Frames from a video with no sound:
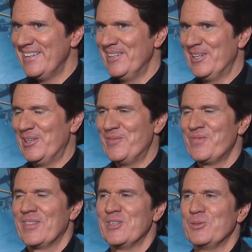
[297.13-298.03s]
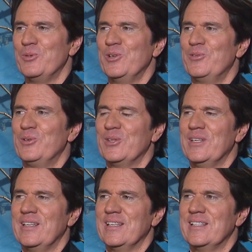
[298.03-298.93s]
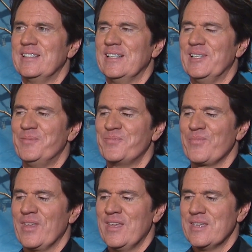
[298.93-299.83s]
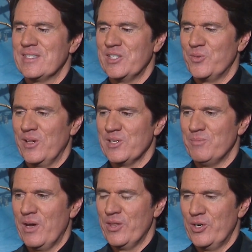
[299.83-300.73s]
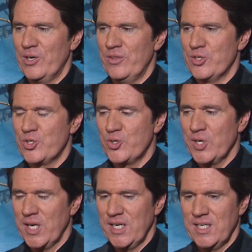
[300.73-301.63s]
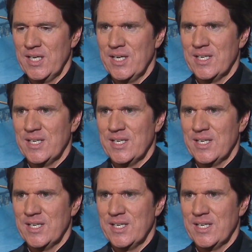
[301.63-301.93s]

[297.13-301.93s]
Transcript: You know, there's a beautiful thing that Cinderella's mother in the tree